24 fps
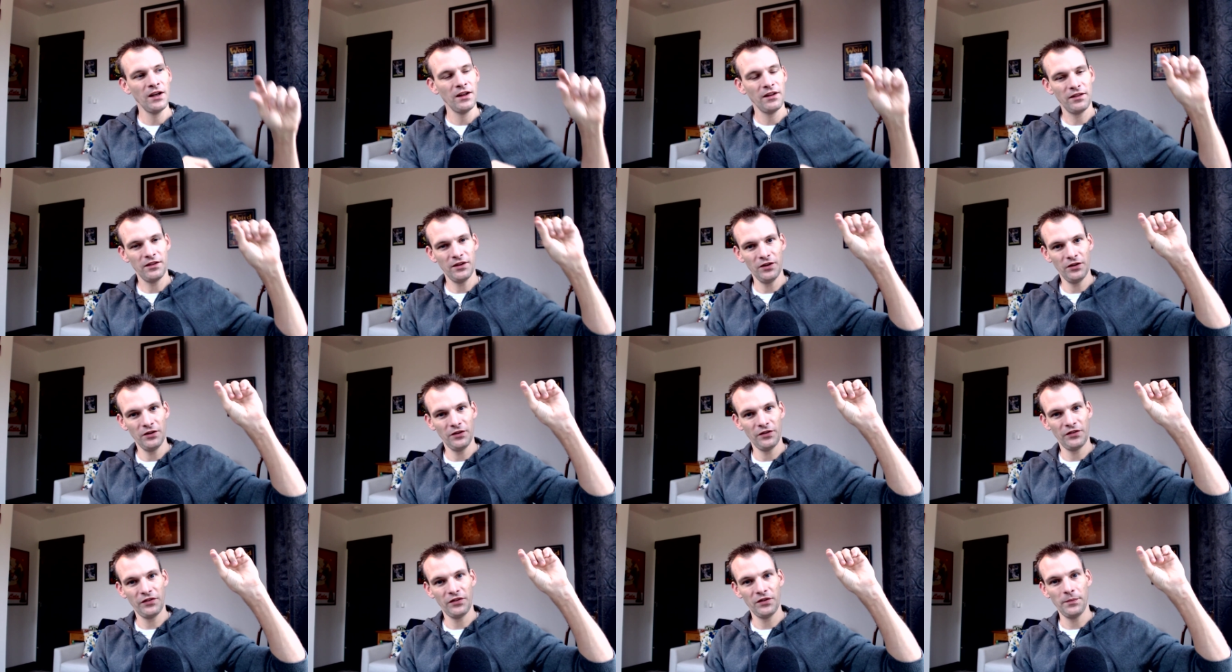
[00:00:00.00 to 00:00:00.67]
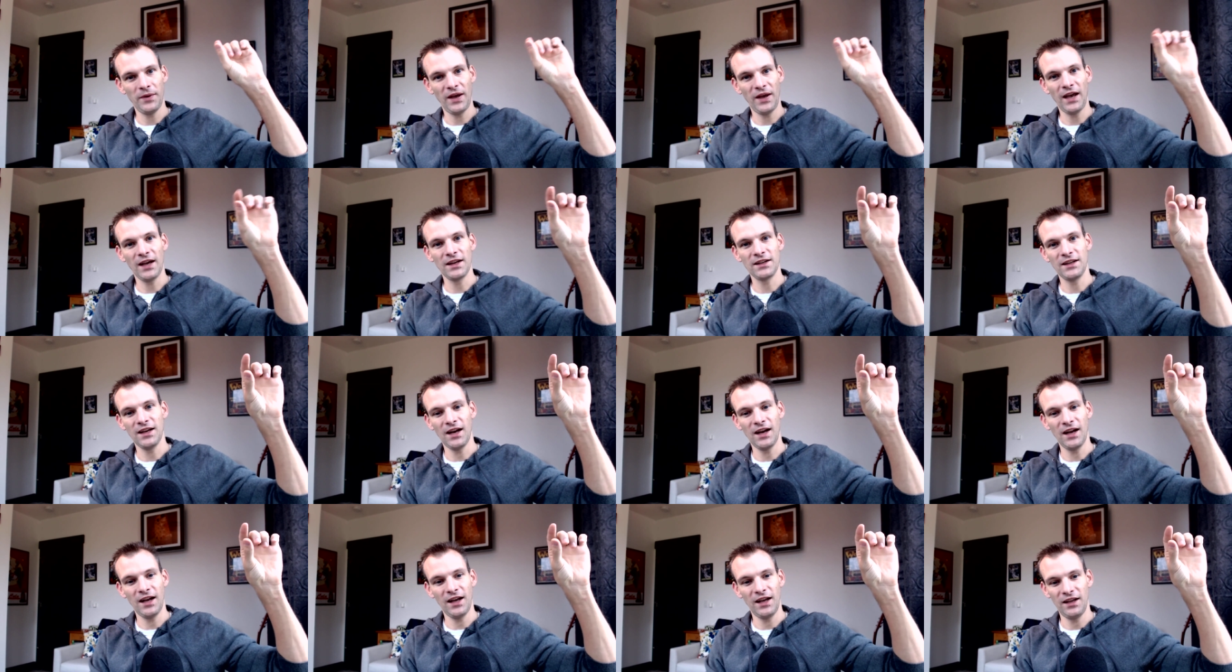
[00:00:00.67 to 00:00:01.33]
There's the bad
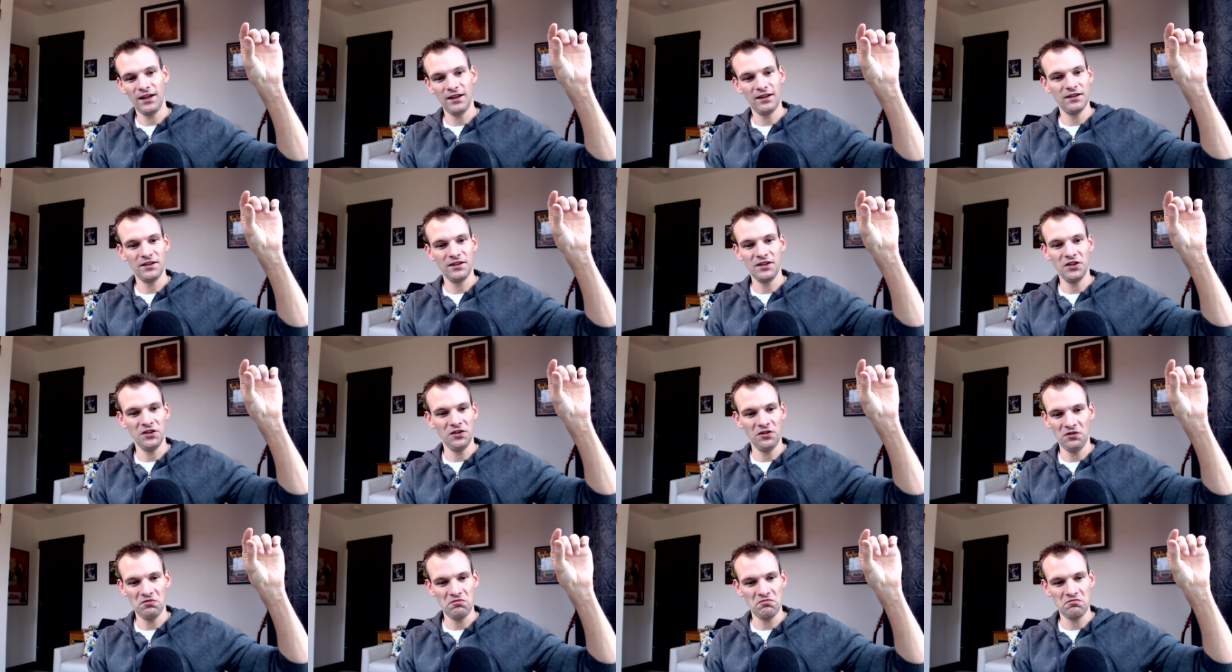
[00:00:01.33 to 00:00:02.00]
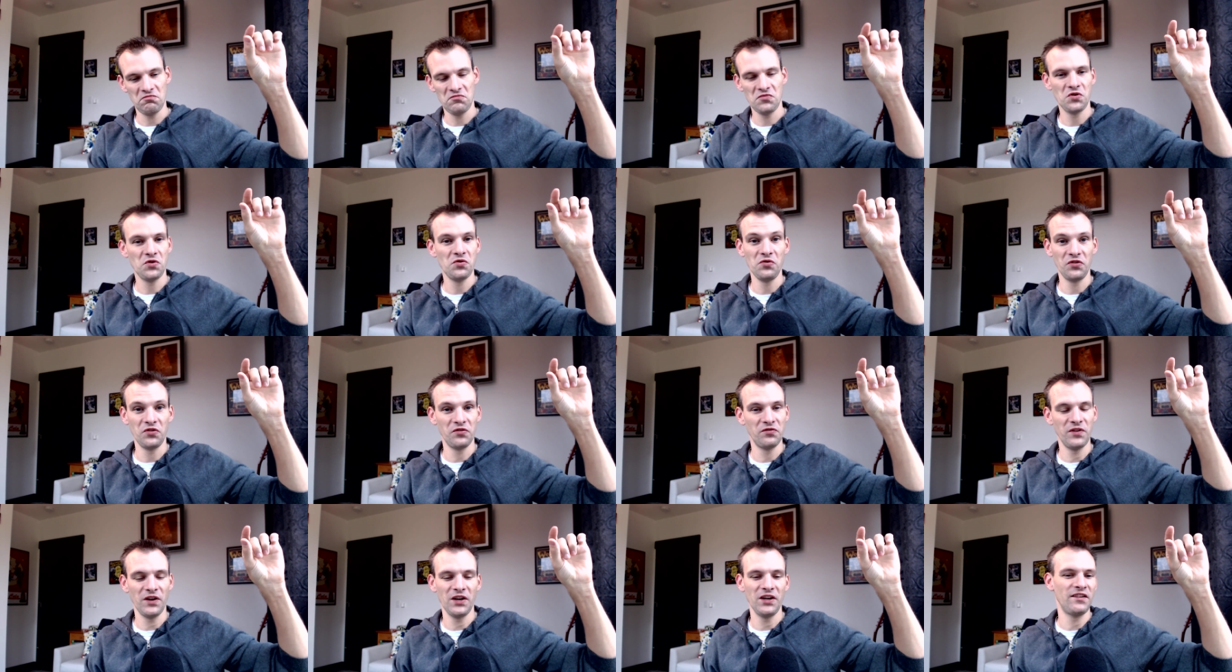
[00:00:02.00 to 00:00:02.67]
guy, you know, who's
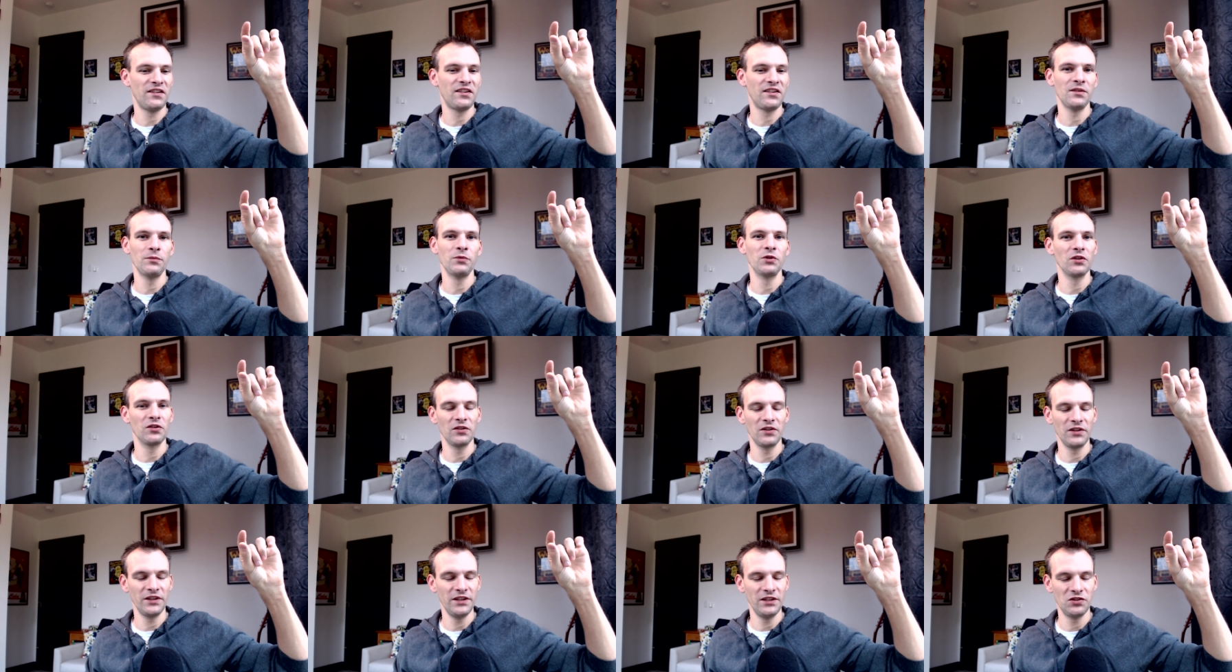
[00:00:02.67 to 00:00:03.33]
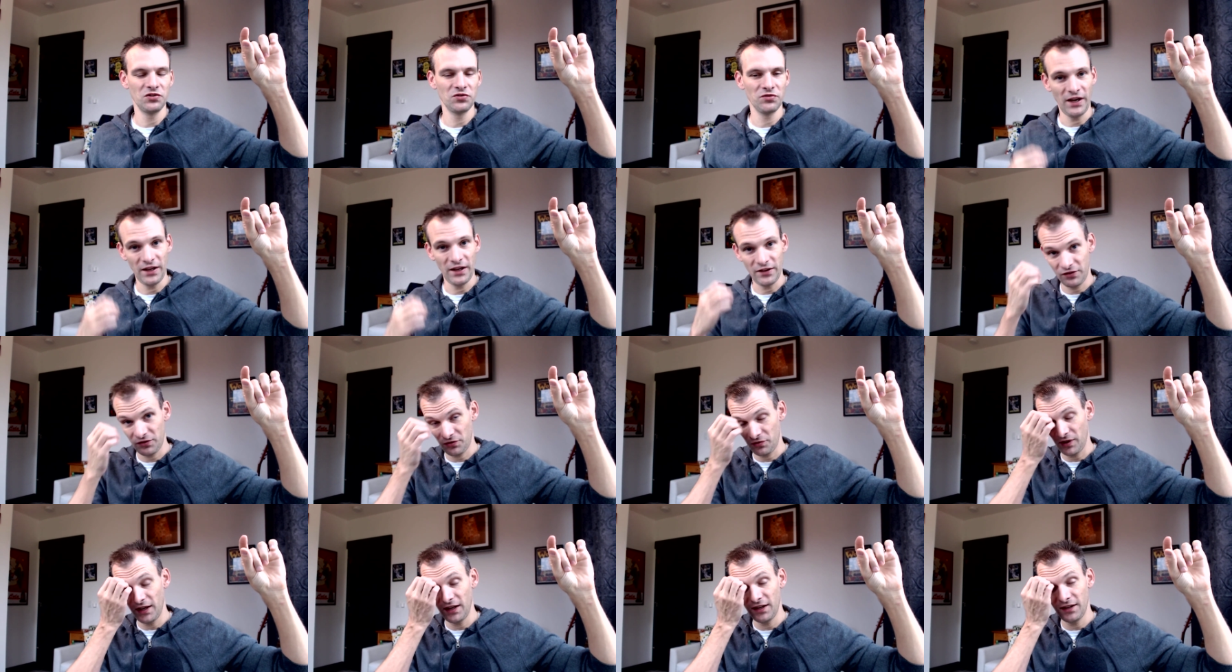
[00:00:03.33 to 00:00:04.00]
very similarly dressed,
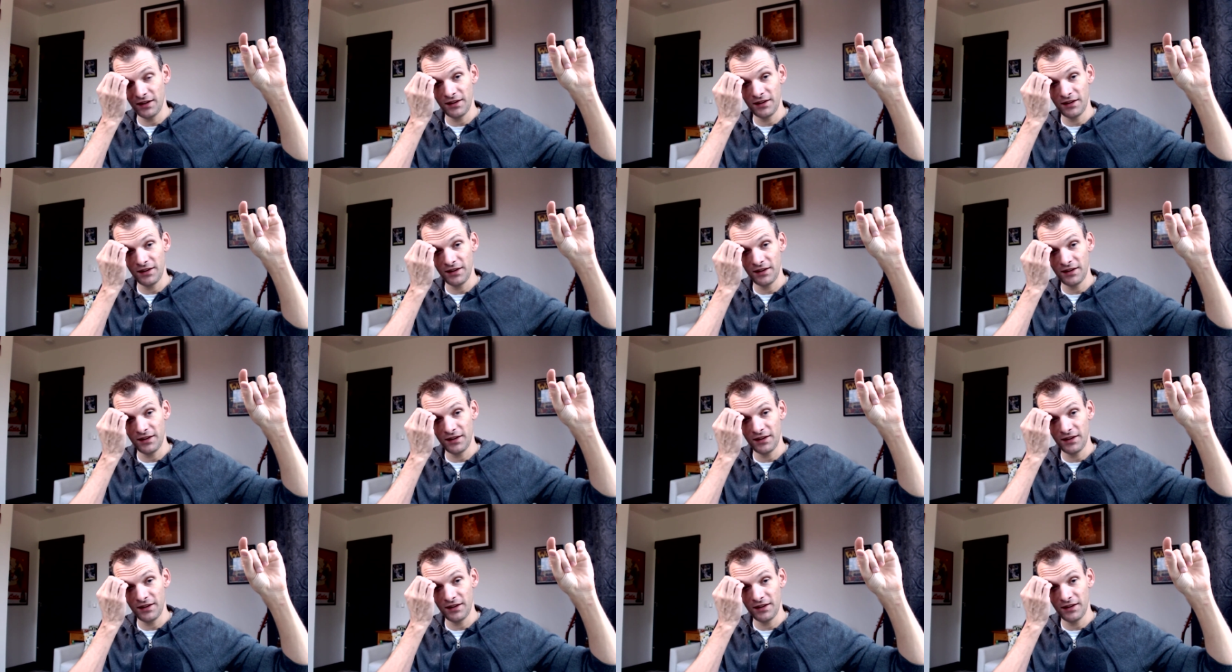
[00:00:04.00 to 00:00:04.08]
right?